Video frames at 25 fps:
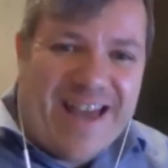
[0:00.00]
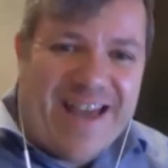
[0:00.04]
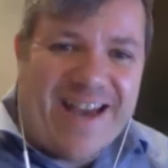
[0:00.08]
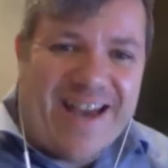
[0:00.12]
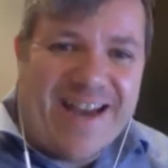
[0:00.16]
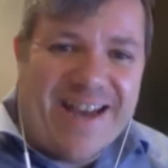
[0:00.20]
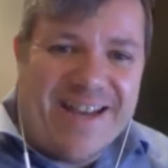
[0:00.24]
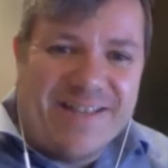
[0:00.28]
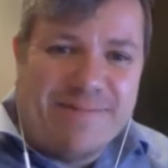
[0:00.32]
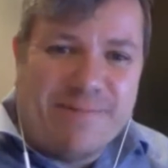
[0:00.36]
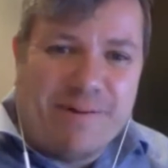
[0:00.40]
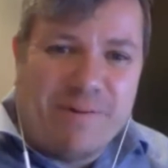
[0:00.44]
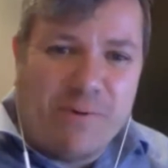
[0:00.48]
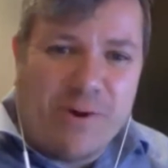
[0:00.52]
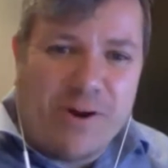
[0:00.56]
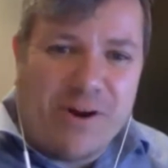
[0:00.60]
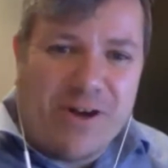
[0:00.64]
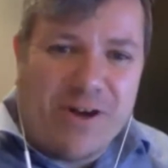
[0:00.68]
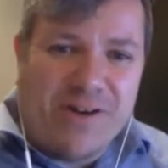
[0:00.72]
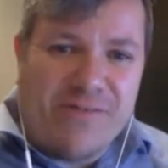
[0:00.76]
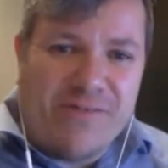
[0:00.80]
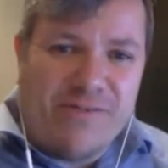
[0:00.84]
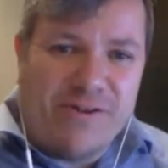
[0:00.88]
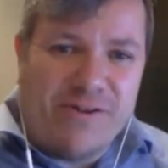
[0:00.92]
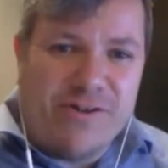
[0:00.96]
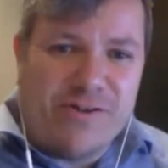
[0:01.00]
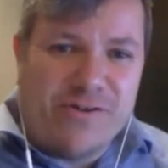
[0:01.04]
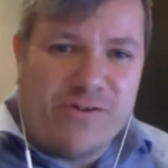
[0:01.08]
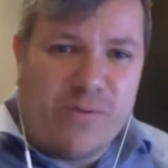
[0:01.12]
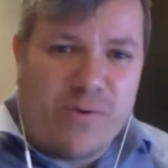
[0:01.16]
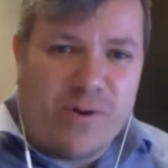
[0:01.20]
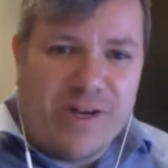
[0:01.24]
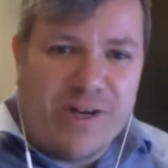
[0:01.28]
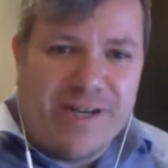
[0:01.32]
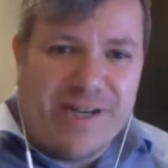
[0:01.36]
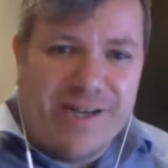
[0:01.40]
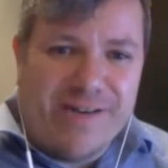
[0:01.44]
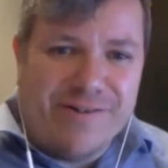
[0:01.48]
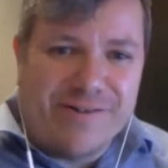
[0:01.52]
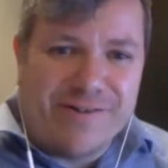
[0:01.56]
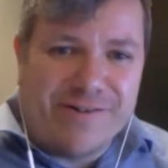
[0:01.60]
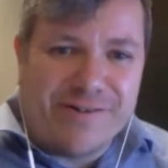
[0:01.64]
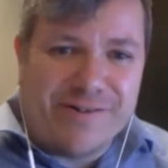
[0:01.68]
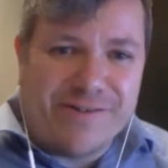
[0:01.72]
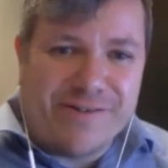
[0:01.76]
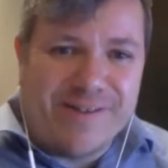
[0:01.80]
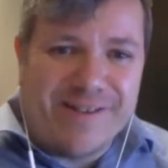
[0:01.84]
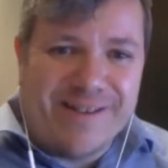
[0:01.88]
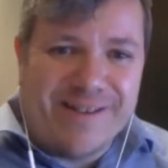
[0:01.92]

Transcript: AI has been working on it for 20 years or something.